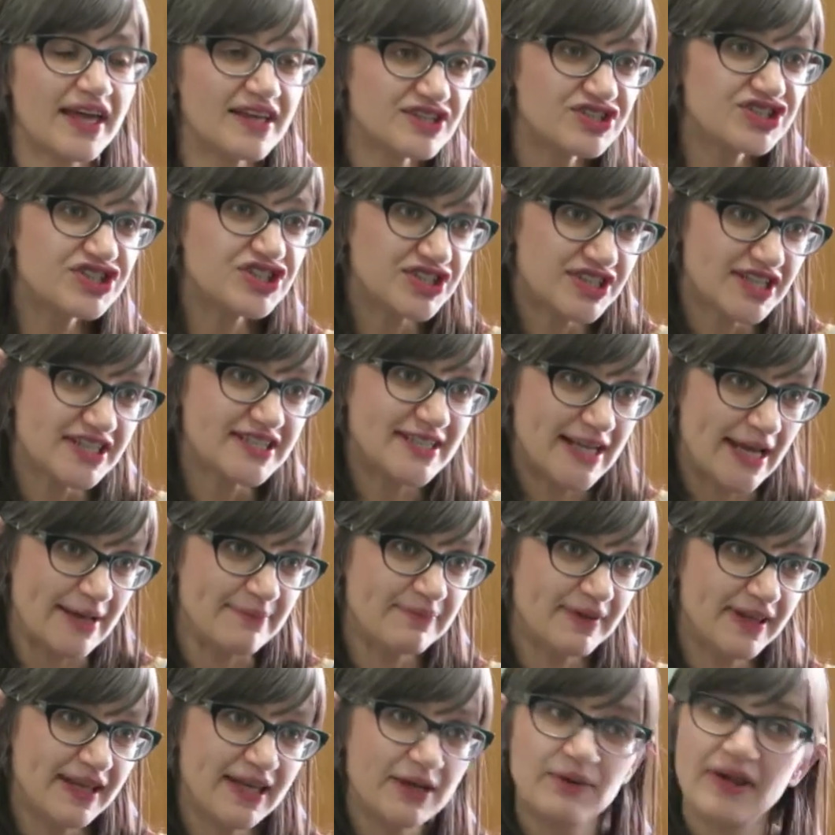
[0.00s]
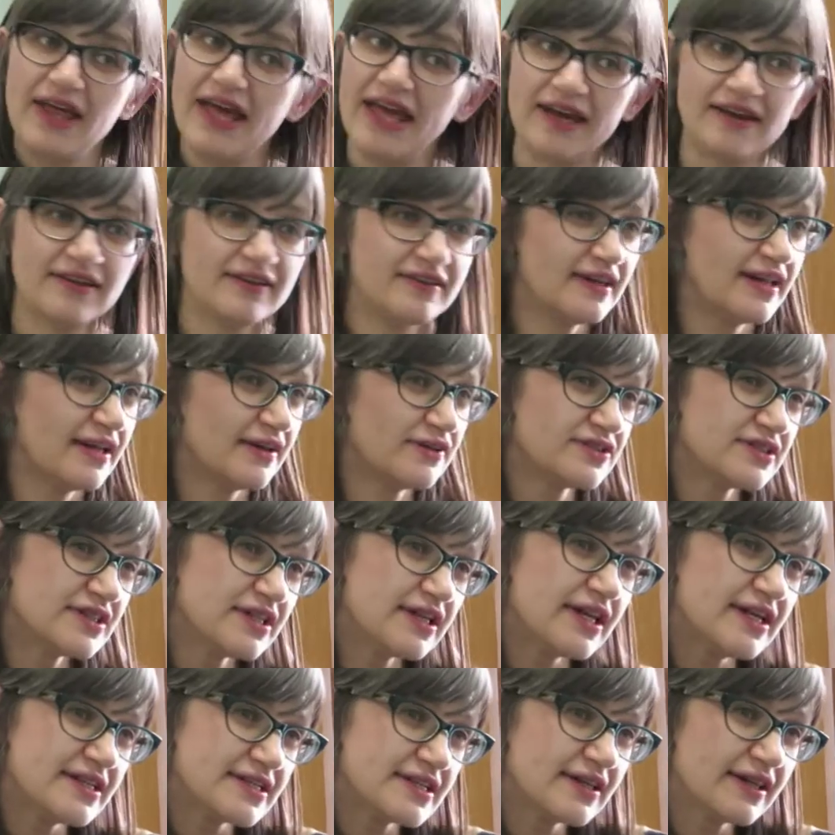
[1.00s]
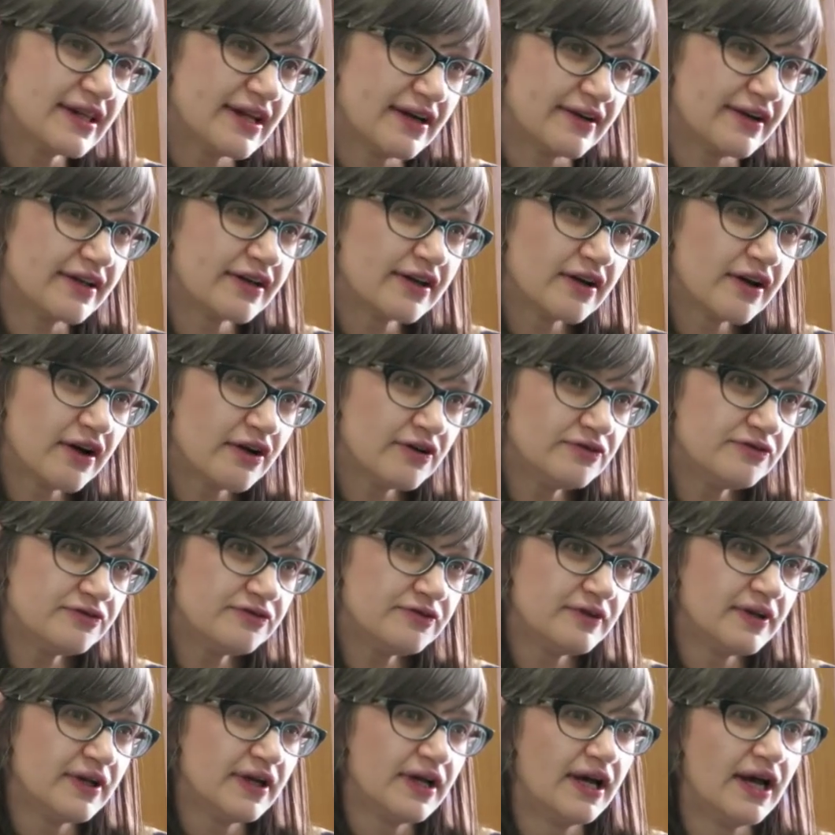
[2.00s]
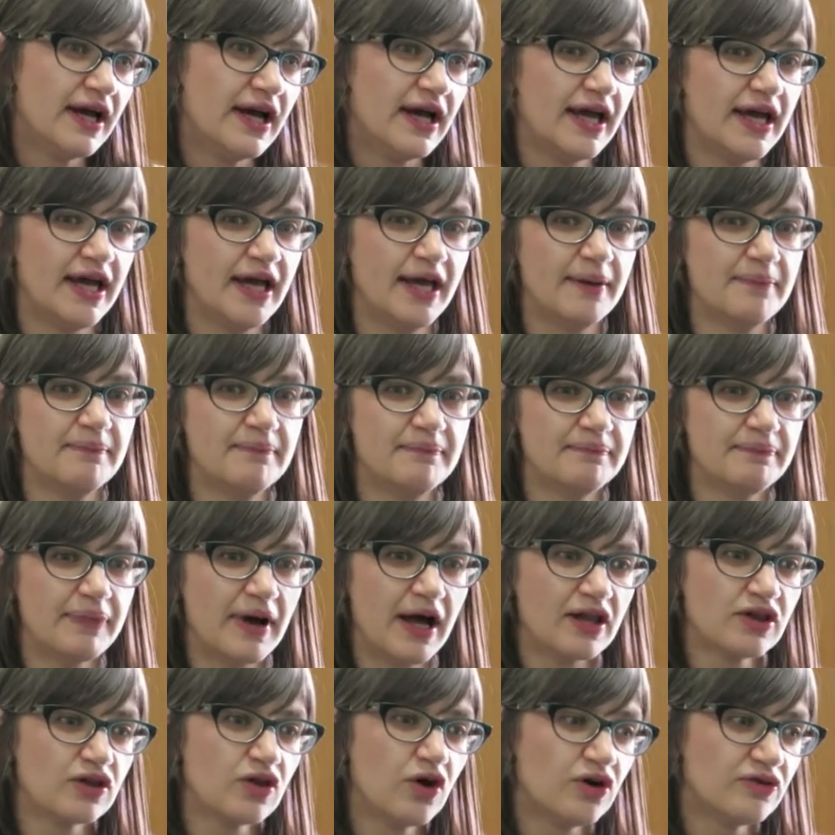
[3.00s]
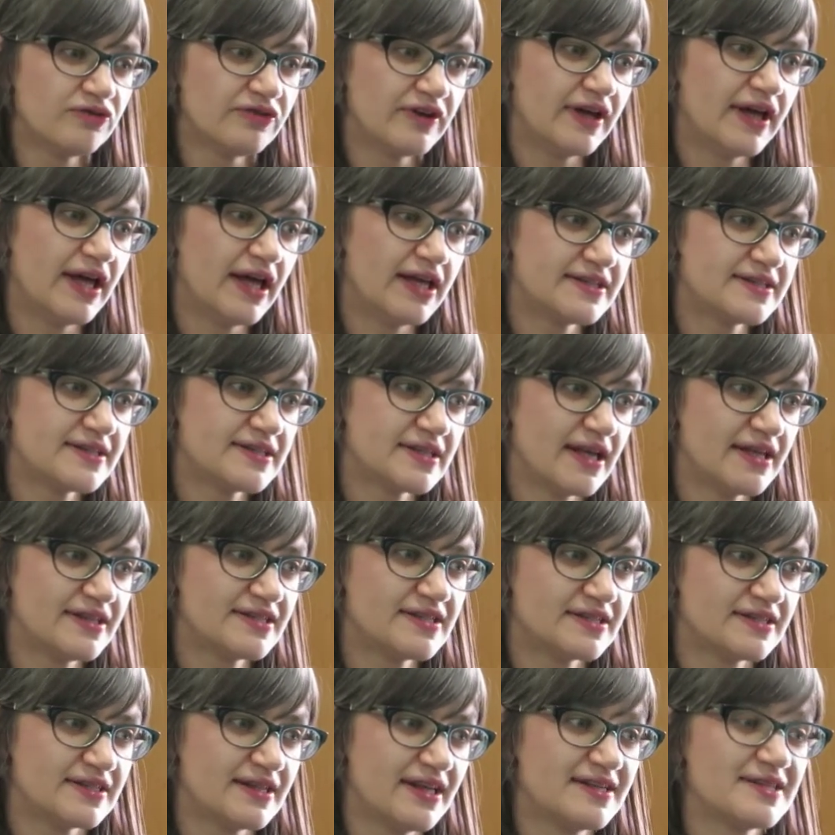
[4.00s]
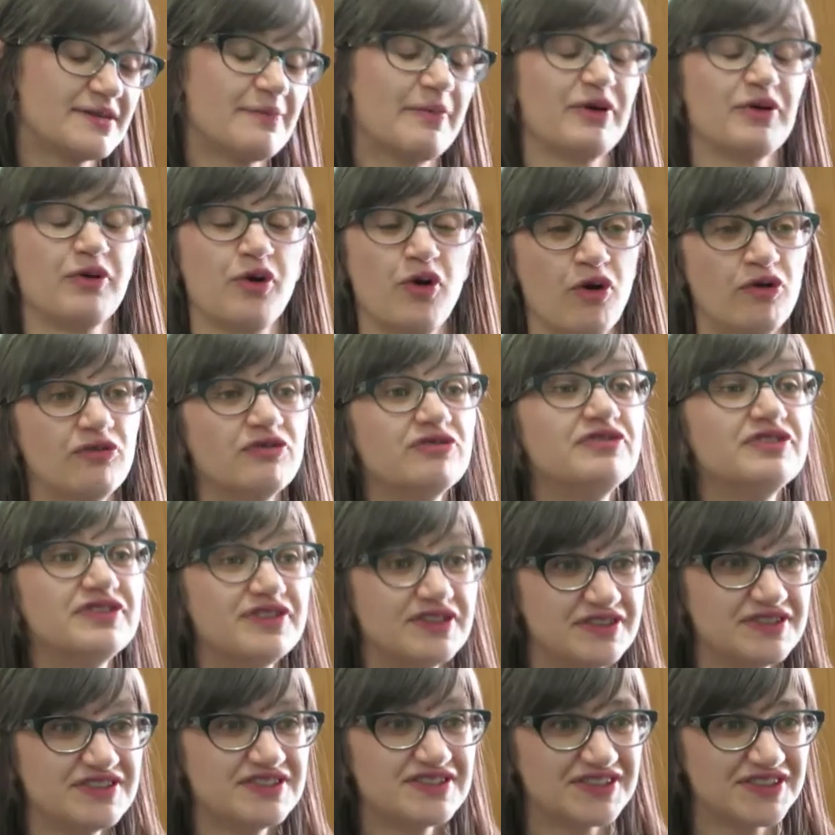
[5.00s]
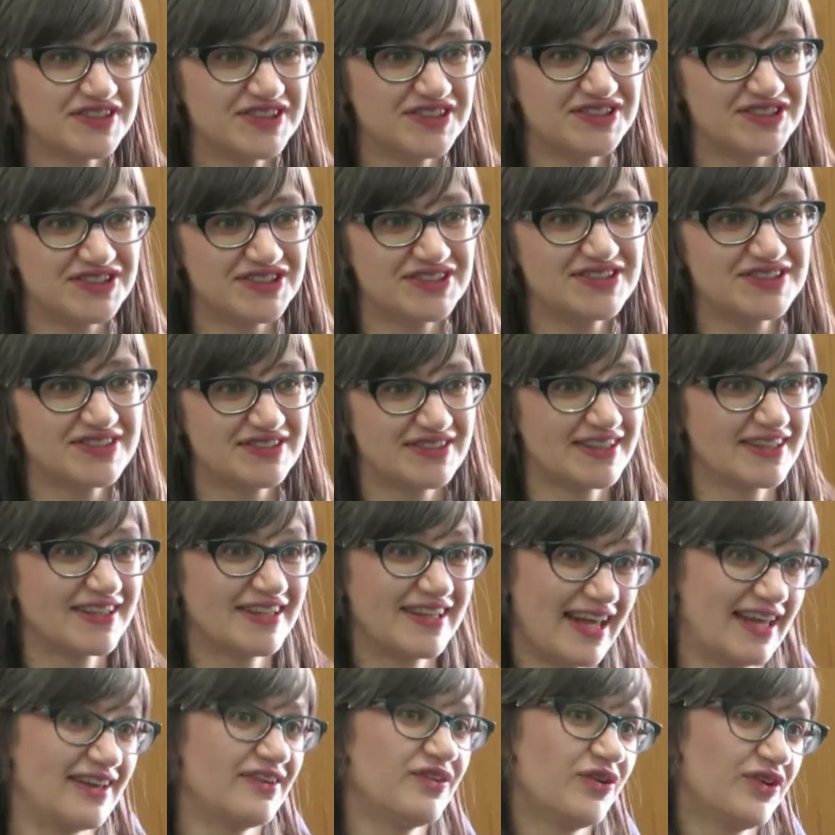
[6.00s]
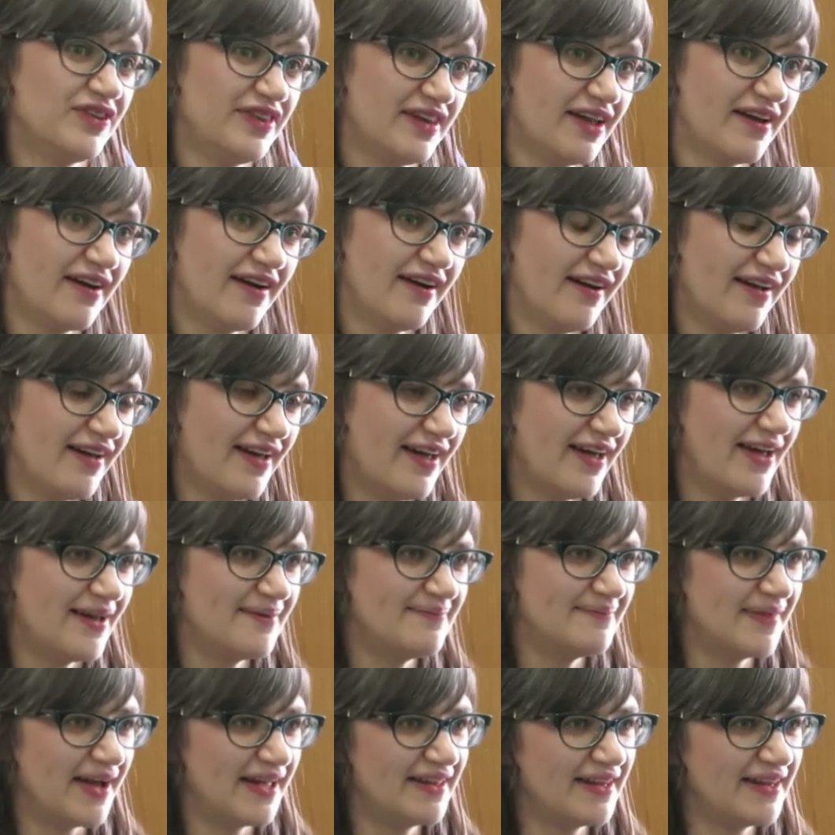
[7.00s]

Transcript: just a template. Like anything else, there is a learning curve, but a lot of it is about confidence and just getting on there and